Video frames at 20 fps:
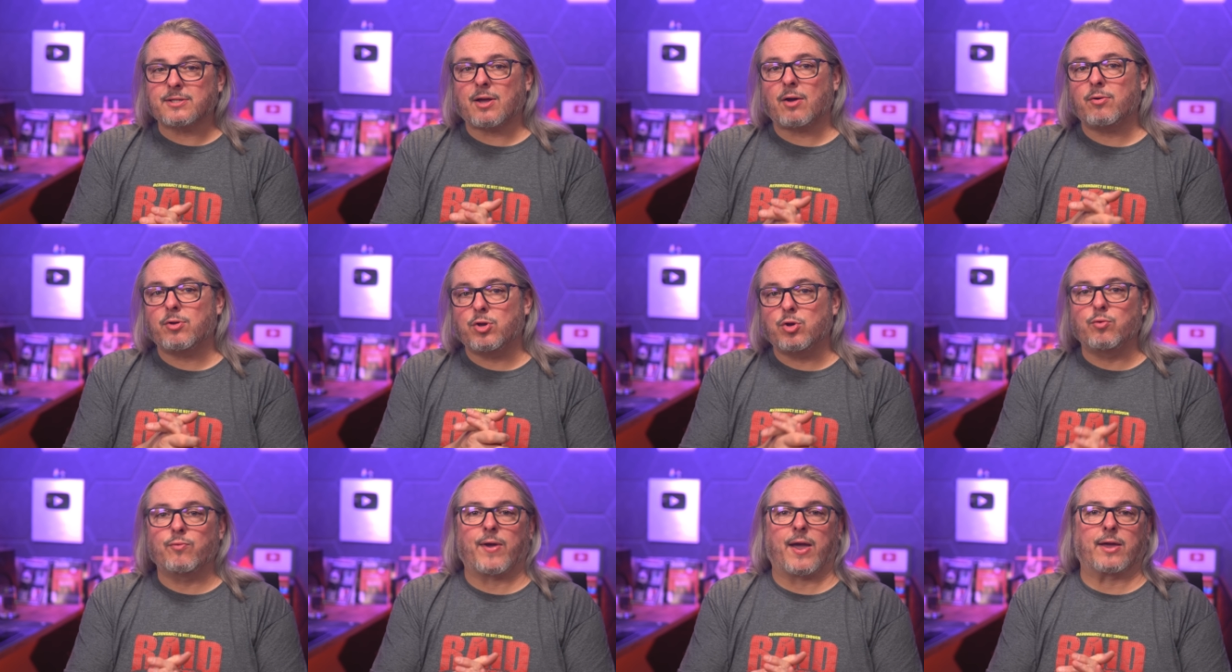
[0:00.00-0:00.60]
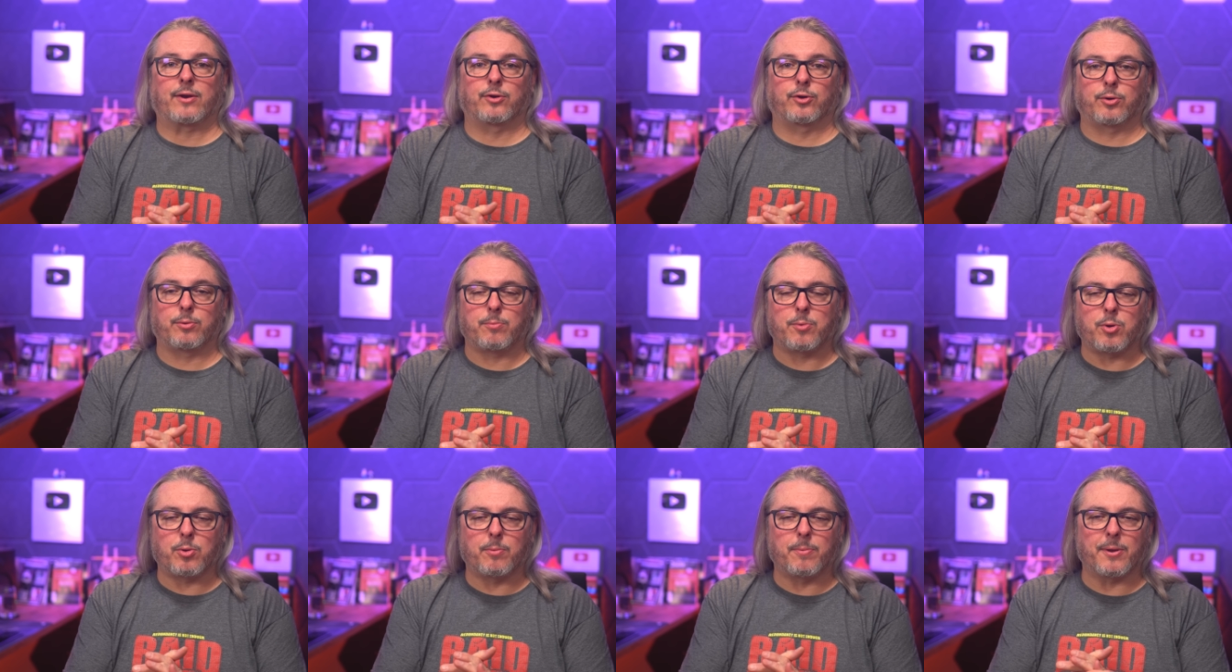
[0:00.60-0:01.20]
how you've handled
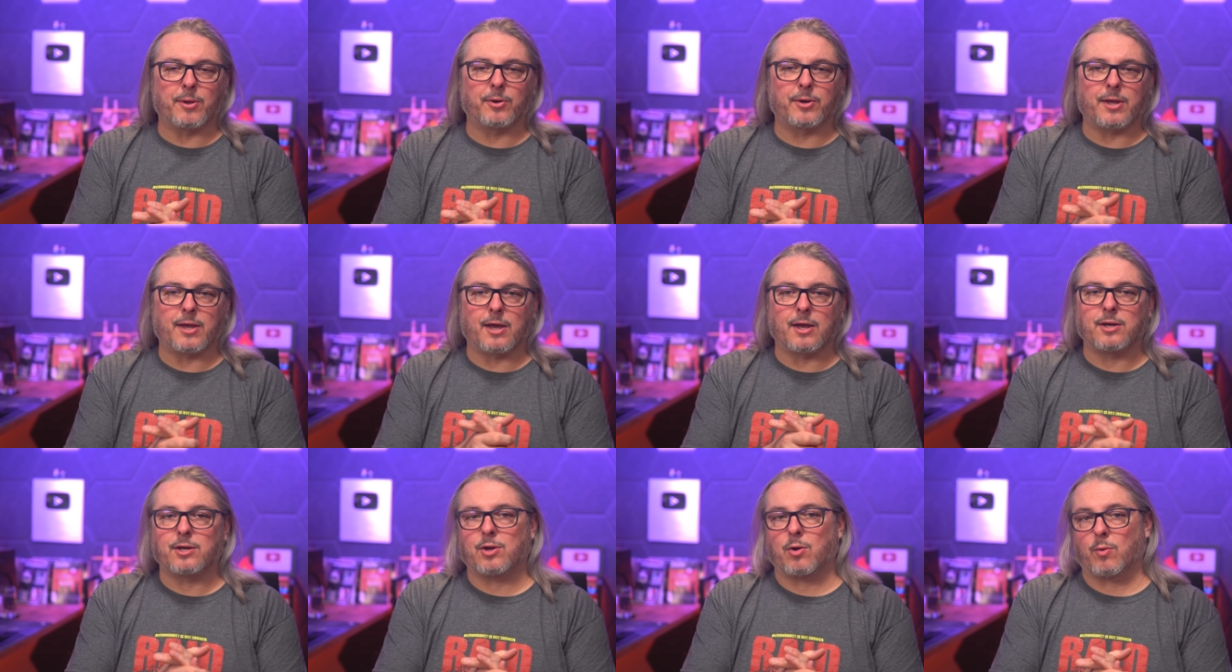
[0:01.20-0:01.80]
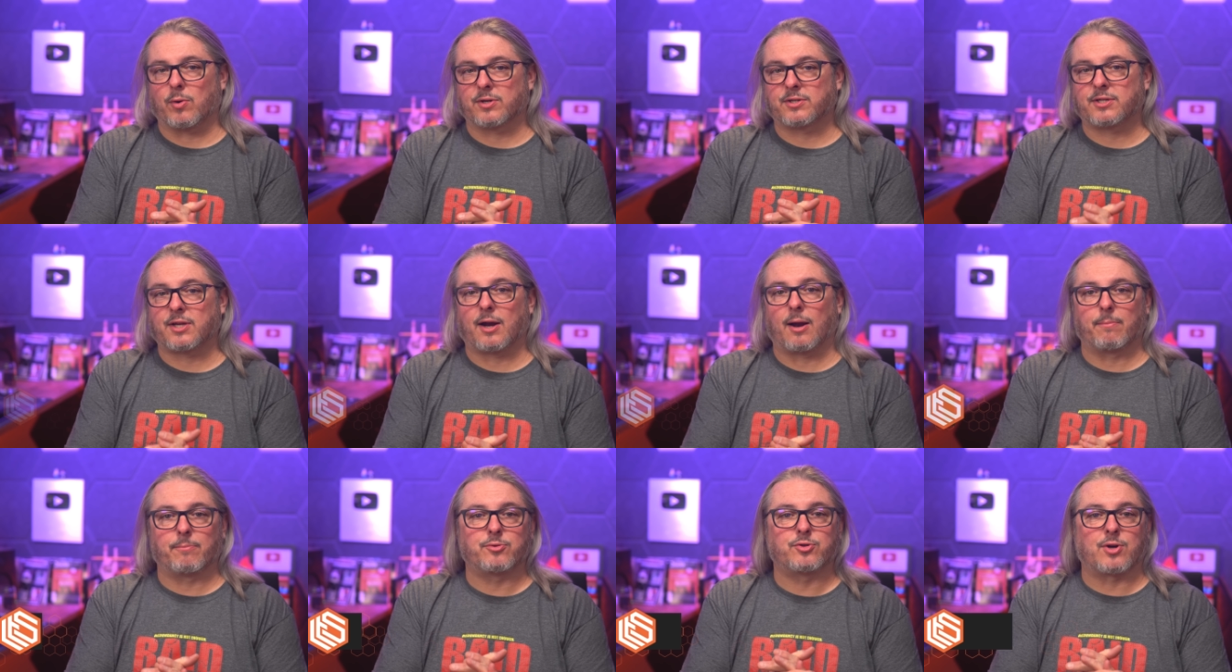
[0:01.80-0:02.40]
immutability in your
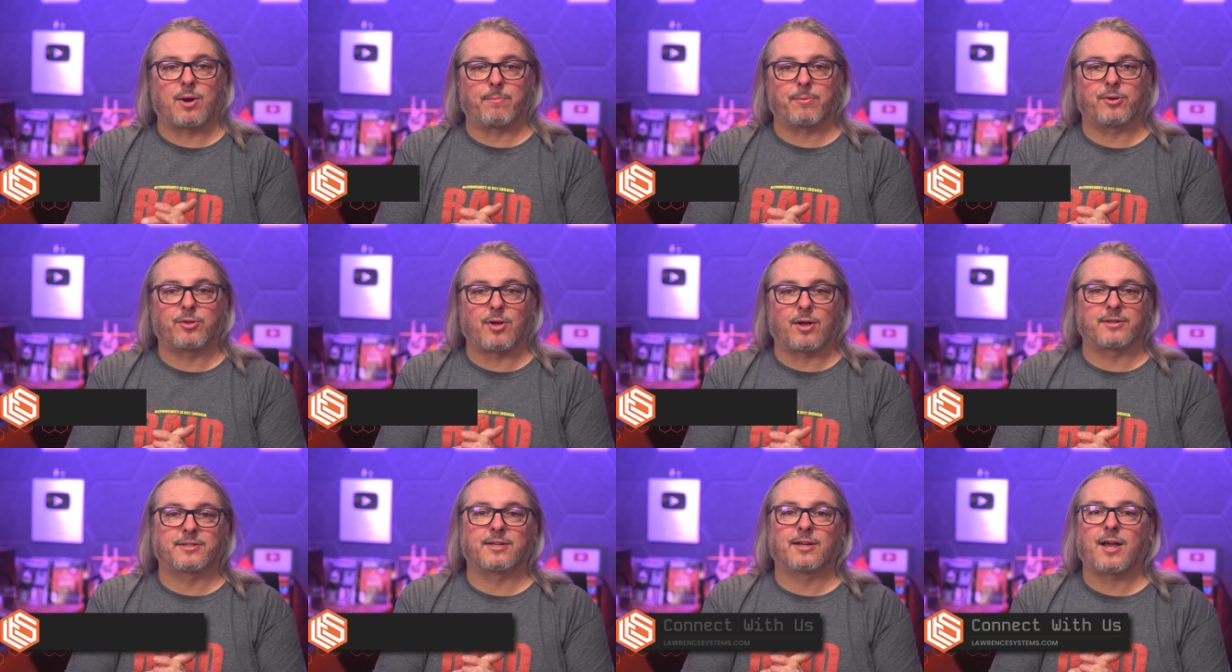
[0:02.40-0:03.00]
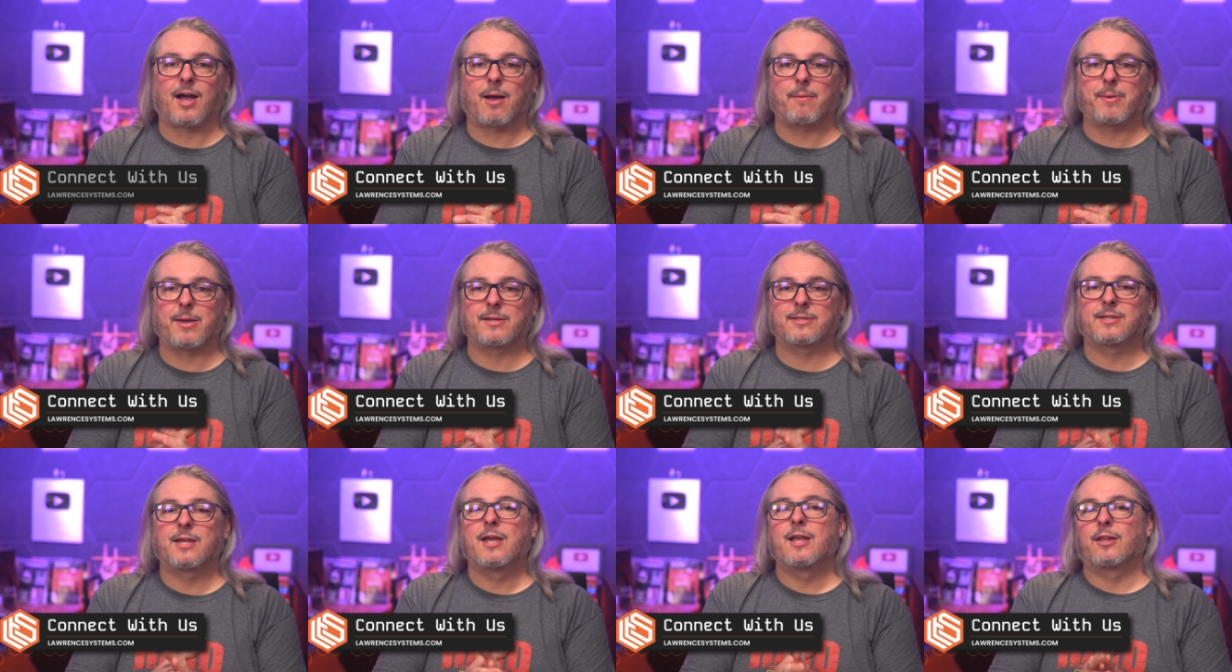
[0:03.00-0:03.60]
setup. Drop your thoughts and
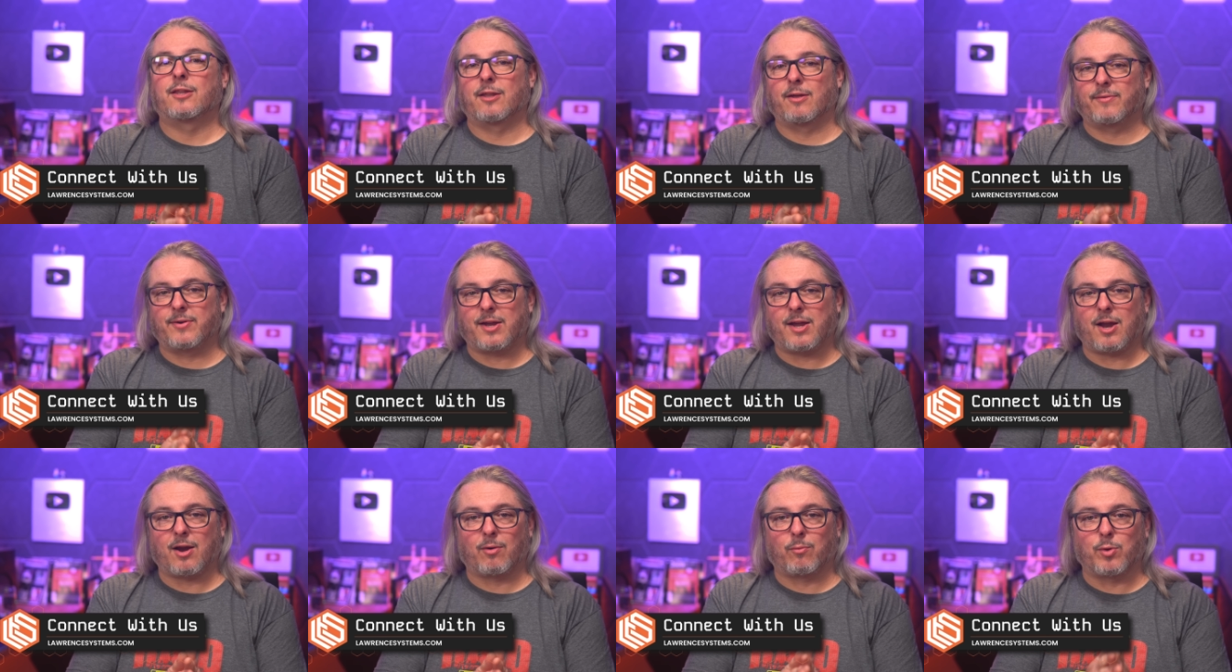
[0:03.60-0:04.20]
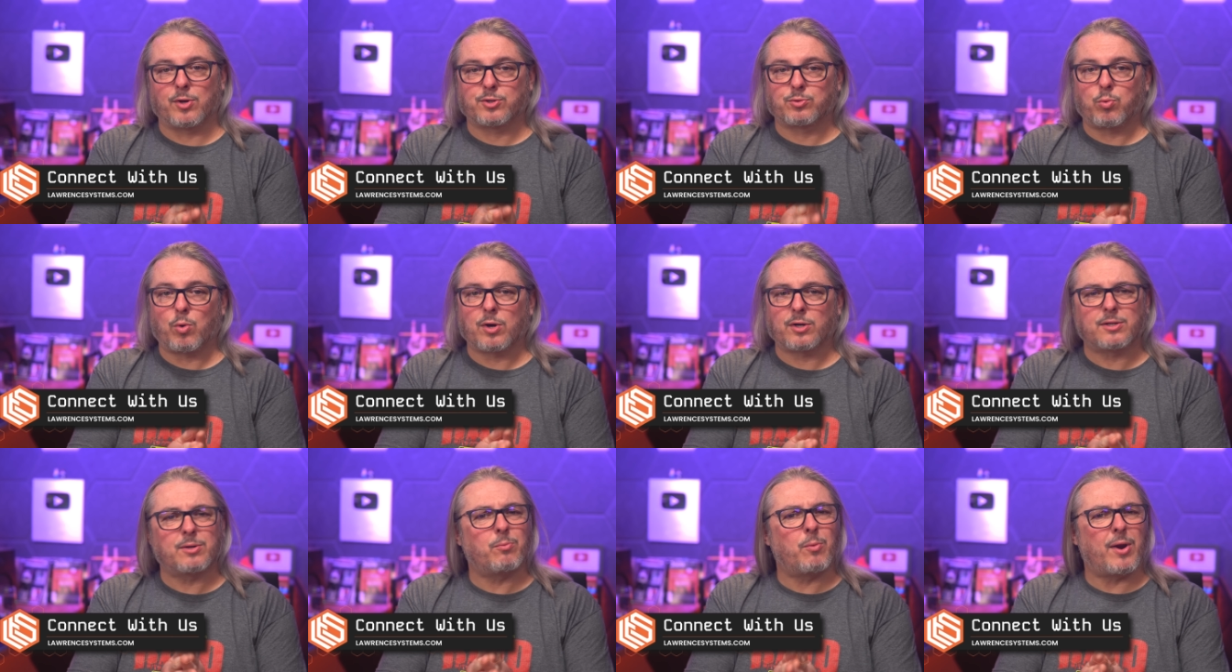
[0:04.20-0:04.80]
comments. Love to hear what's
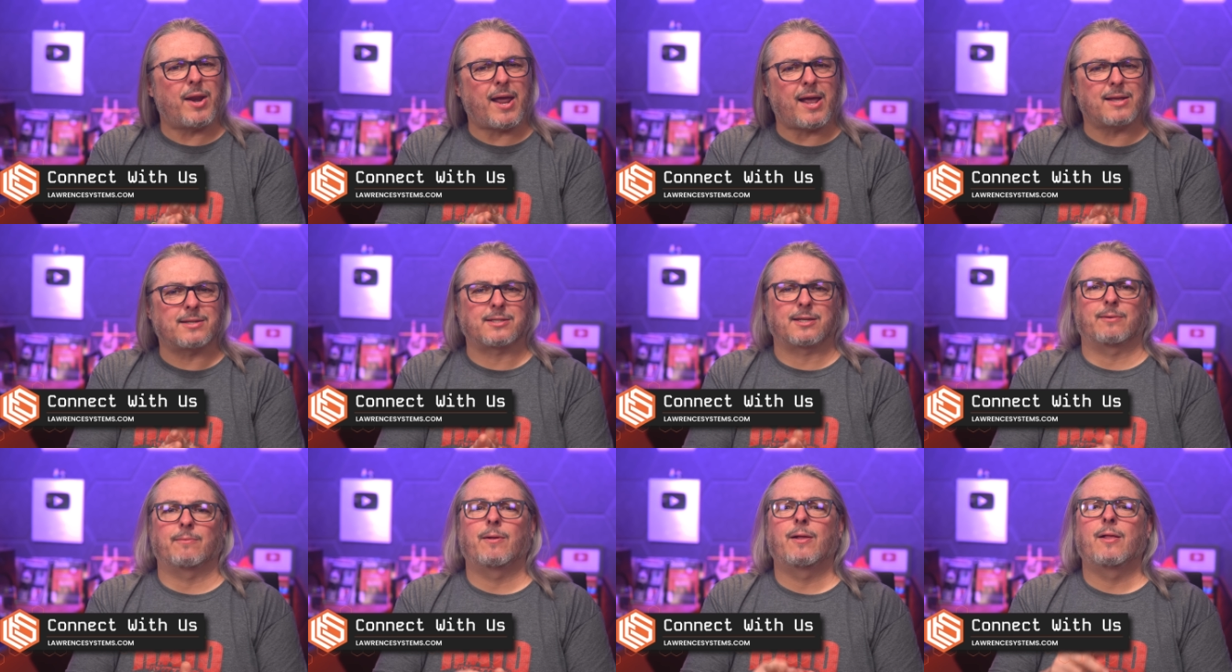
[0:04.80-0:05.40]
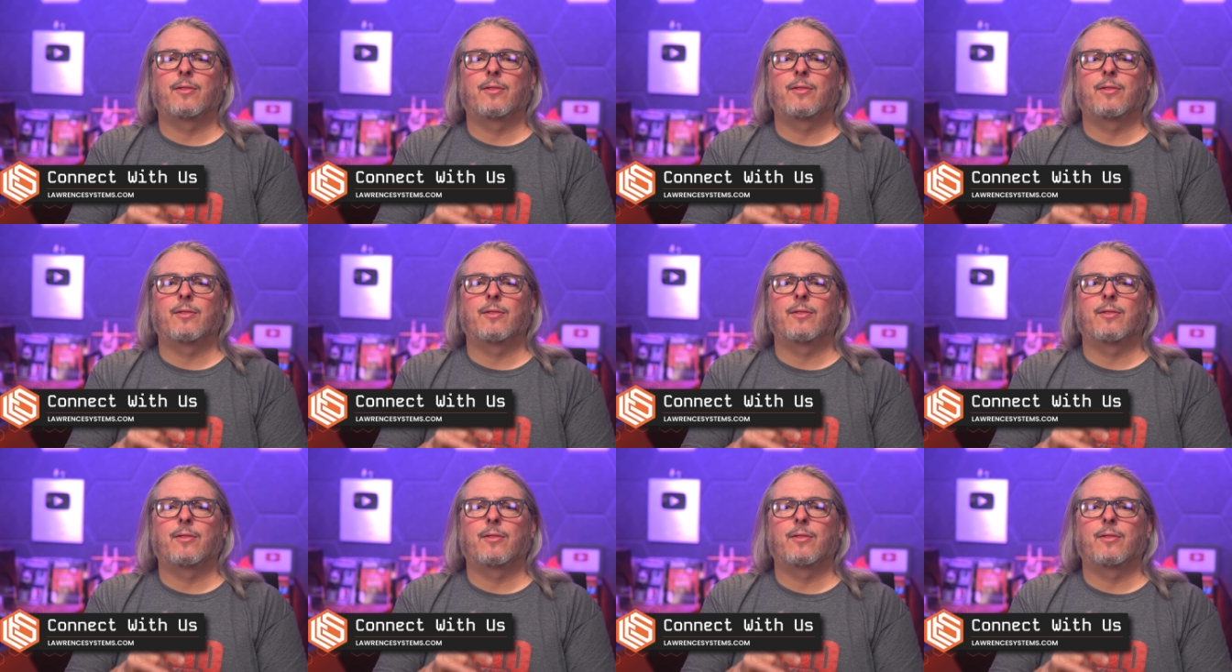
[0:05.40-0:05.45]
worked and what hasn't.